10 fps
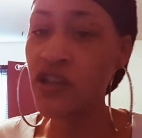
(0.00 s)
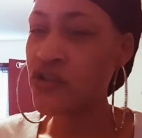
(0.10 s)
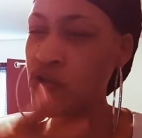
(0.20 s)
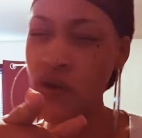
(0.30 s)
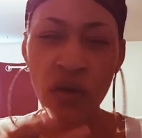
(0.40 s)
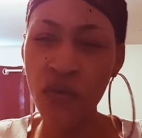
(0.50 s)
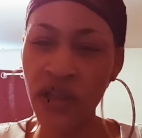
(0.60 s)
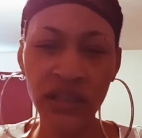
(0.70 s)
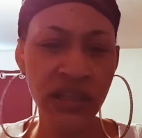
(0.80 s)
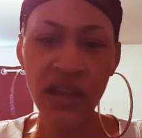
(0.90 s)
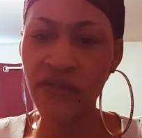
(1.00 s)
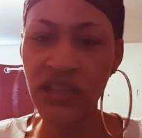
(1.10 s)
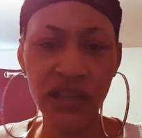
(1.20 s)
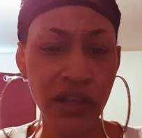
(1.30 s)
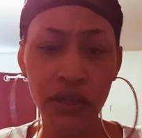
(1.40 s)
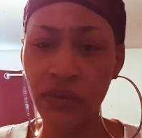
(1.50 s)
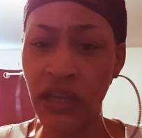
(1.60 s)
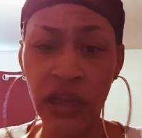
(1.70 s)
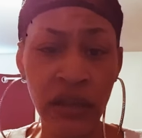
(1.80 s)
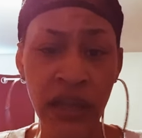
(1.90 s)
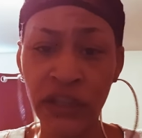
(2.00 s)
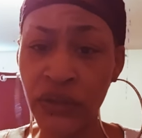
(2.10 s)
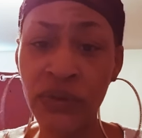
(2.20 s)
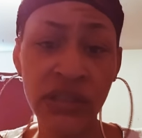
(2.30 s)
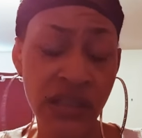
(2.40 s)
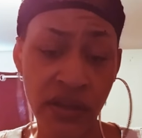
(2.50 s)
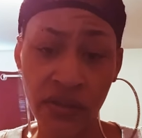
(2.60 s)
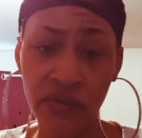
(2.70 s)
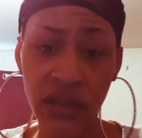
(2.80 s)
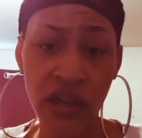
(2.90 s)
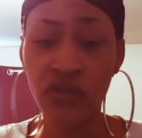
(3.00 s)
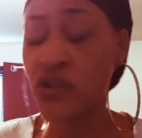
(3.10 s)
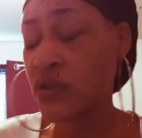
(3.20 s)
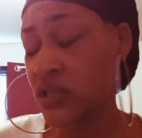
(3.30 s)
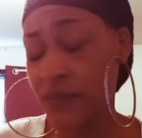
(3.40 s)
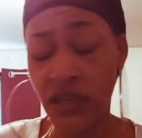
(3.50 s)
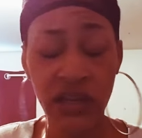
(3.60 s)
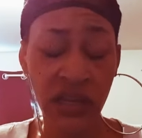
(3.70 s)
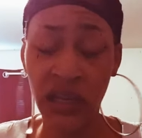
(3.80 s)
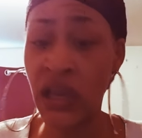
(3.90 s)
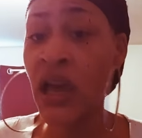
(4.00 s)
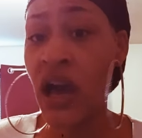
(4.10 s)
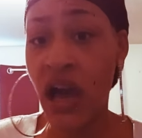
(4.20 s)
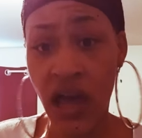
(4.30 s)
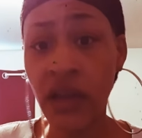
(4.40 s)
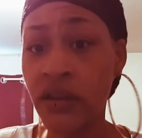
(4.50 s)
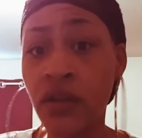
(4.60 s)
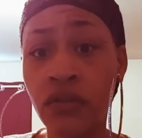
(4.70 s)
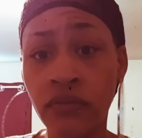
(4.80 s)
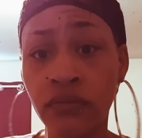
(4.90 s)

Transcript: No one can ever tear you down like you can tear you down. Trust me, honey. I know.